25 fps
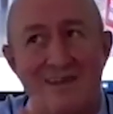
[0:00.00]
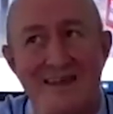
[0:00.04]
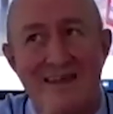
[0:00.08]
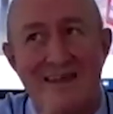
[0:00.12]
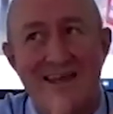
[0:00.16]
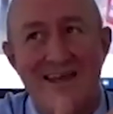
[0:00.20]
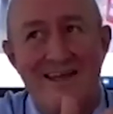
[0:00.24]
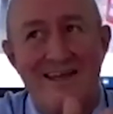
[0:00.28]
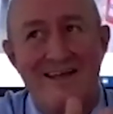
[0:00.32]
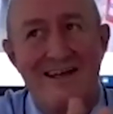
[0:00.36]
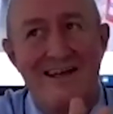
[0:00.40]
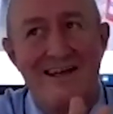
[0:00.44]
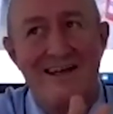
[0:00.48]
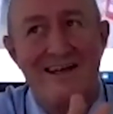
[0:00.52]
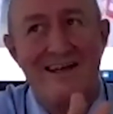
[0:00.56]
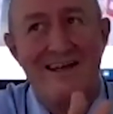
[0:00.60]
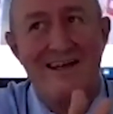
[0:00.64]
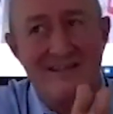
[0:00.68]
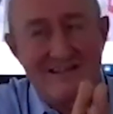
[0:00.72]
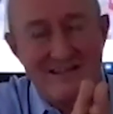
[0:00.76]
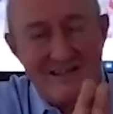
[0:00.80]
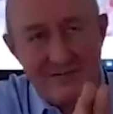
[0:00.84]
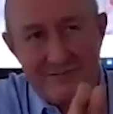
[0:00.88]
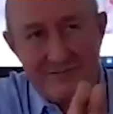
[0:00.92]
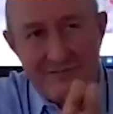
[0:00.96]
it is
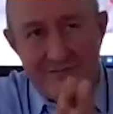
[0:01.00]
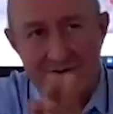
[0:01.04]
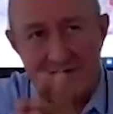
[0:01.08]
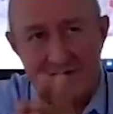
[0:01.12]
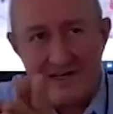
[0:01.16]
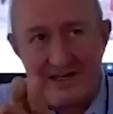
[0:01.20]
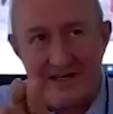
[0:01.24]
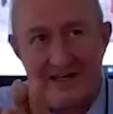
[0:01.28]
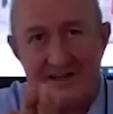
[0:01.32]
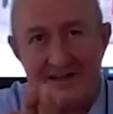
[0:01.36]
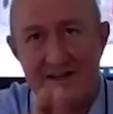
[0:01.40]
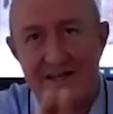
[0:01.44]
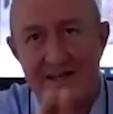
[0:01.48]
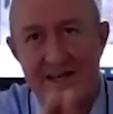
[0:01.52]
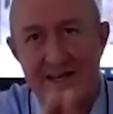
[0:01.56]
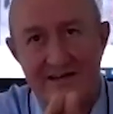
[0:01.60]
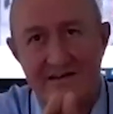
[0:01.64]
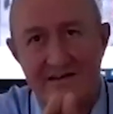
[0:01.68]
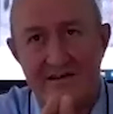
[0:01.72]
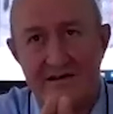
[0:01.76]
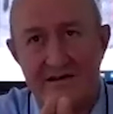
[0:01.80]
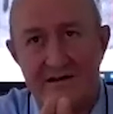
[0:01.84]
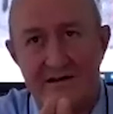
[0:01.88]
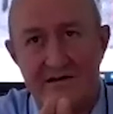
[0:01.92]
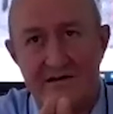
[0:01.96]
a different in the
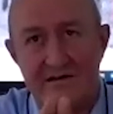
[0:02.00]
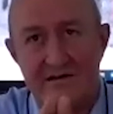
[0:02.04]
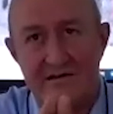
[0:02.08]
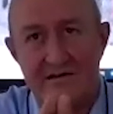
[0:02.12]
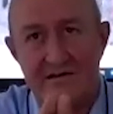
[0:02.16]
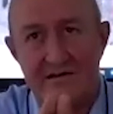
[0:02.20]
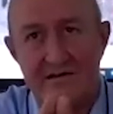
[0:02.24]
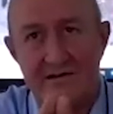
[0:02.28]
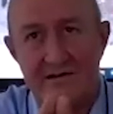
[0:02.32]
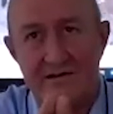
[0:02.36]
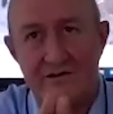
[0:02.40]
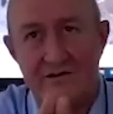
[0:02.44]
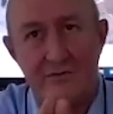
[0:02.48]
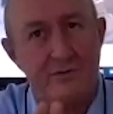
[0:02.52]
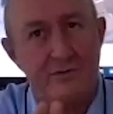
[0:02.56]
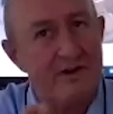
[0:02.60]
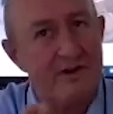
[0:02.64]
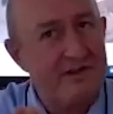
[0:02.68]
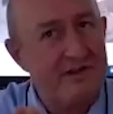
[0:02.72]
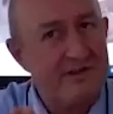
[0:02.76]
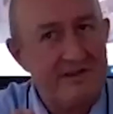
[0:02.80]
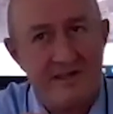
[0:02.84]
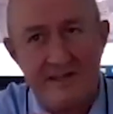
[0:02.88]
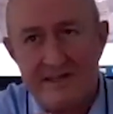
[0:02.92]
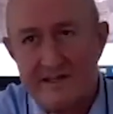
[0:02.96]
ATR. You will
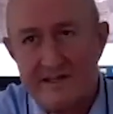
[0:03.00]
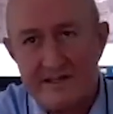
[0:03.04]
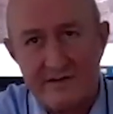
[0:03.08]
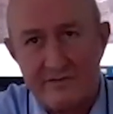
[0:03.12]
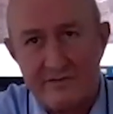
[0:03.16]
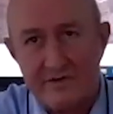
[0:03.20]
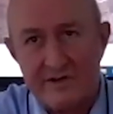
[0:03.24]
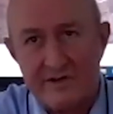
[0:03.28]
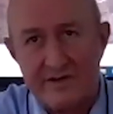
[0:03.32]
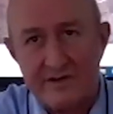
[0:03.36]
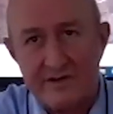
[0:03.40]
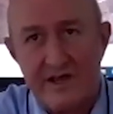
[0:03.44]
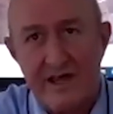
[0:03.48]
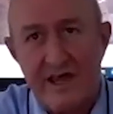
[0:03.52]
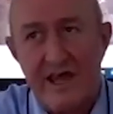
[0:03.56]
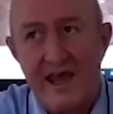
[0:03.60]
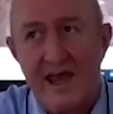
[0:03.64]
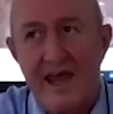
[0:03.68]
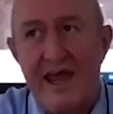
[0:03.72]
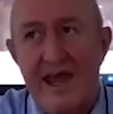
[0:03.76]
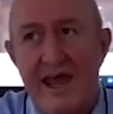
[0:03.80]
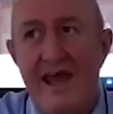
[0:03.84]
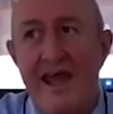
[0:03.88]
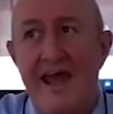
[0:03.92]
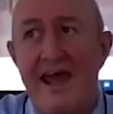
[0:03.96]
see the difference,
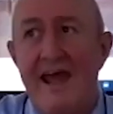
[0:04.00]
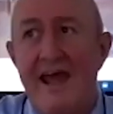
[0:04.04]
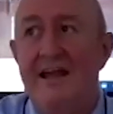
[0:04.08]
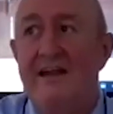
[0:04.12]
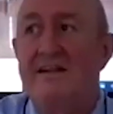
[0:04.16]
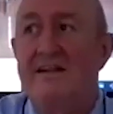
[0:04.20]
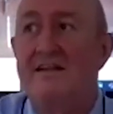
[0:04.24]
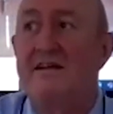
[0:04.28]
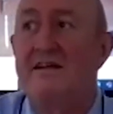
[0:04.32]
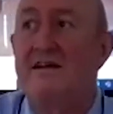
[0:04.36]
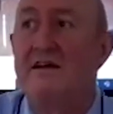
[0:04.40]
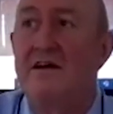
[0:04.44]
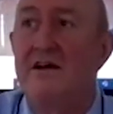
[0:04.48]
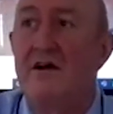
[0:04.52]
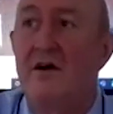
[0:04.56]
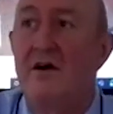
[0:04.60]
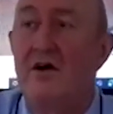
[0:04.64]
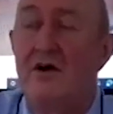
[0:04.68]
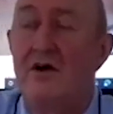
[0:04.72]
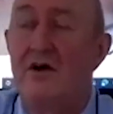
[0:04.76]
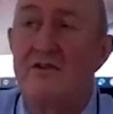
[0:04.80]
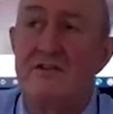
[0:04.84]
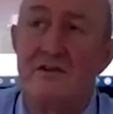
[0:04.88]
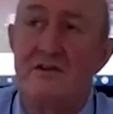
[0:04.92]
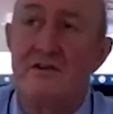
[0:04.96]
and
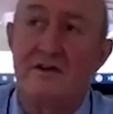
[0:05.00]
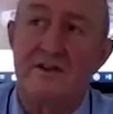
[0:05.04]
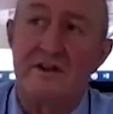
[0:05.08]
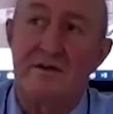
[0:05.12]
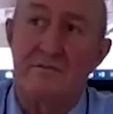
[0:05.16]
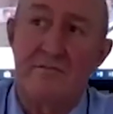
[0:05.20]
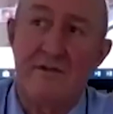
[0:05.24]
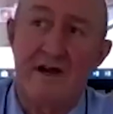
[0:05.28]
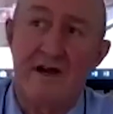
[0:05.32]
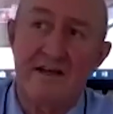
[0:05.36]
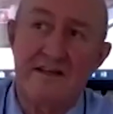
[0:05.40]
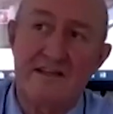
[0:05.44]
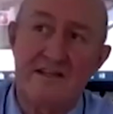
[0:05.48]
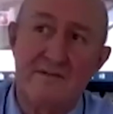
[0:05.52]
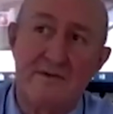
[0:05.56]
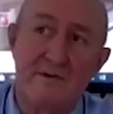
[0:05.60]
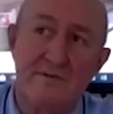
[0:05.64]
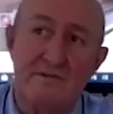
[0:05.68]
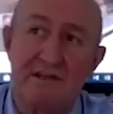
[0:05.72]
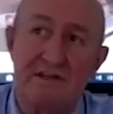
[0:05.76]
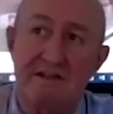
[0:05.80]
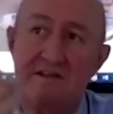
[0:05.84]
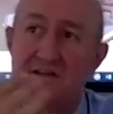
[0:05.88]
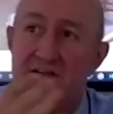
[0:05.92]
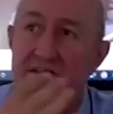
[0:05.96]
also on the maximum
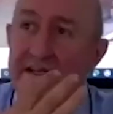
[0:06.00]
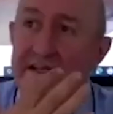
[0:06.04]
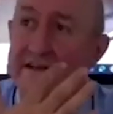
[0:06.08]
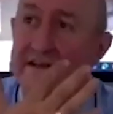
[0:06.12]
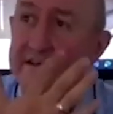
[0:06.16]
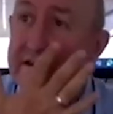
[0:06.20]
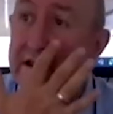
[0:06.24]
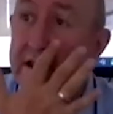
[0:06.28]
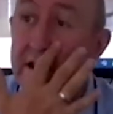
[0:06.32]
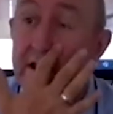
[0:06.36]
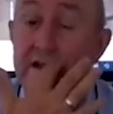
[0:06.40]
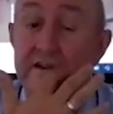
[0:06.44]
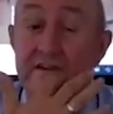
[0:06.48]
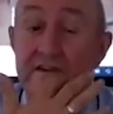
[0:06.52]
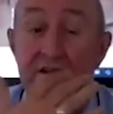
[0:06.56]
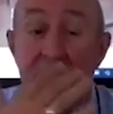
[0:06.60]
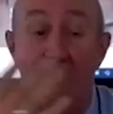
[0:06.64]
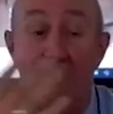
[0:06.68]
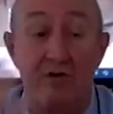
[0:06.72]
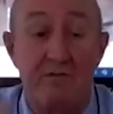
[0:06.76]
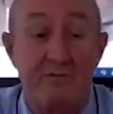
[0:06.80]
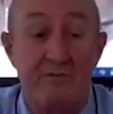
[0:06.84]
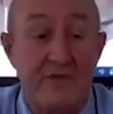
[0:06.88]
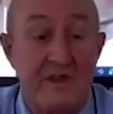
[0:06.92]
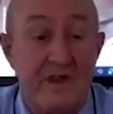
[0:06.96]
distance.
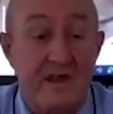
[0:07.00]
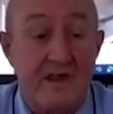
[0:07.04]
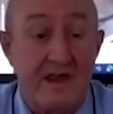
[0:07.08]
So